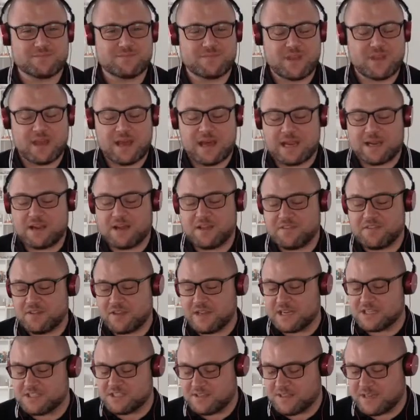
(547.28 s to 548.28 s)
I think
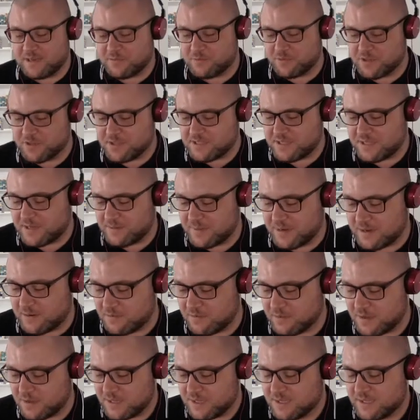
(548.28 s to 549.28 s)
actually that what you said
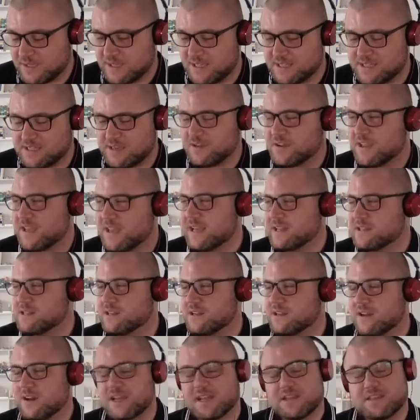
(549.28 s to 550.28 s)
about it's okay to
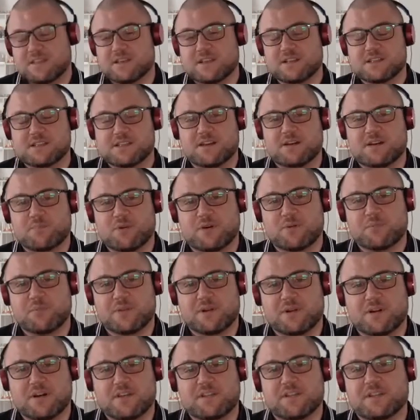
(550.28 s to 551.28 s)
like things that are
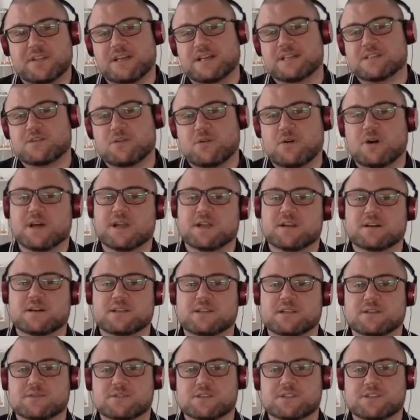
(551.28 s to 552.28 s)
popular, I think that's quite a
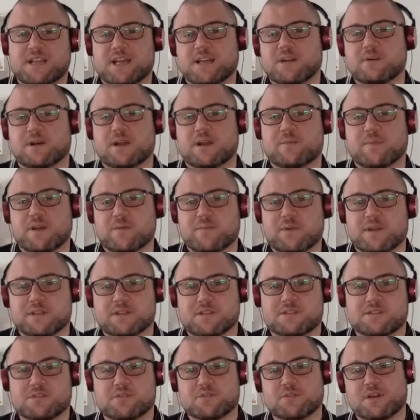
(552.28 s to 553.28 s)
nice little segue maybe
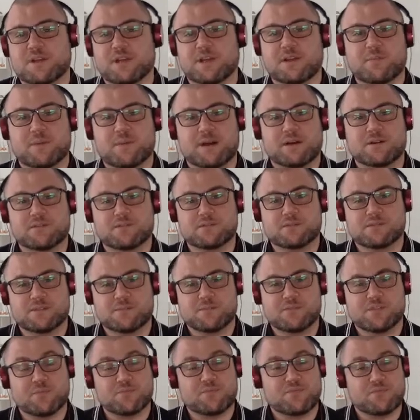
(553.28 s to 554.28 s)
into talking about
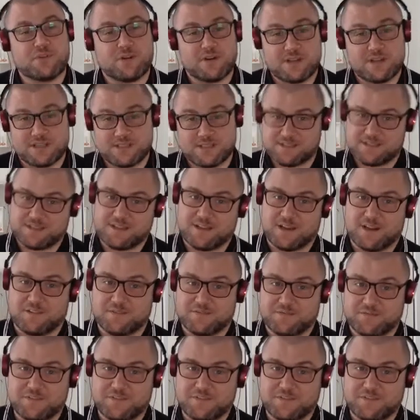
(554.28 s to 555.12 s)
some of the prize stuff.